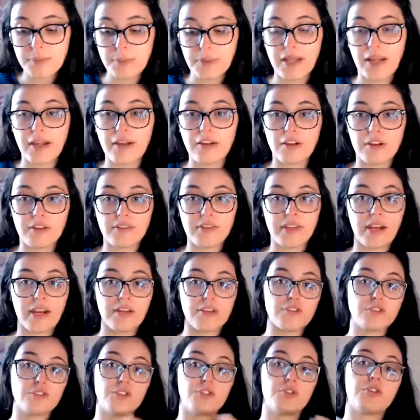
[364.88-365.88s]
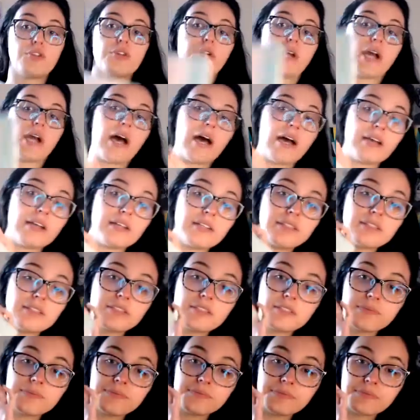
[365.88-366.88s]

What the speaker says: planner that I showed you guys,